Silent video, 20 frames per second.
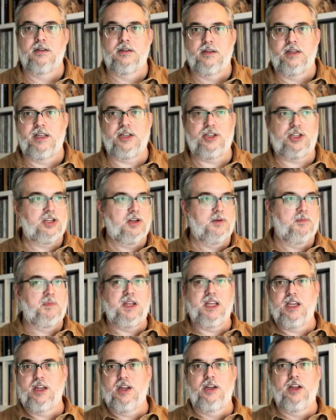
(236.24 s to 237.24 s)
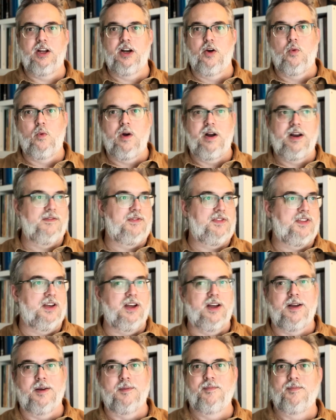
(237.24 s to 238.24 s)
That should be, one of
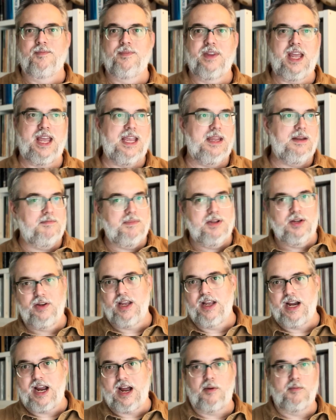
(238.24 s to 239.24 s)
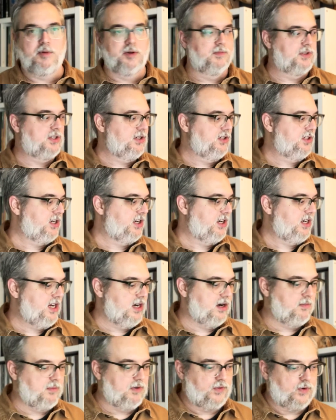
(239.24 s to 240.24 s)
the 8 million albums you should
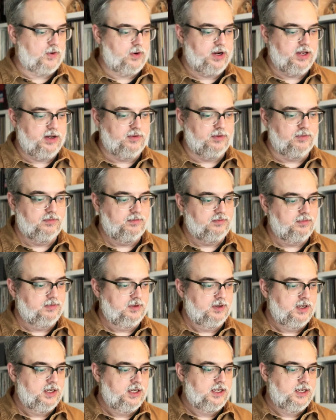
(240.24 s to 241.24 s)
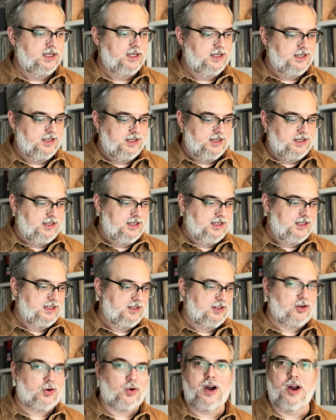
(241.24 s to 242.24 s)
hear before you
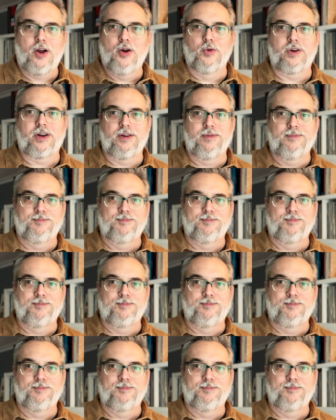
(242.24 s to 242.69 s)
croak.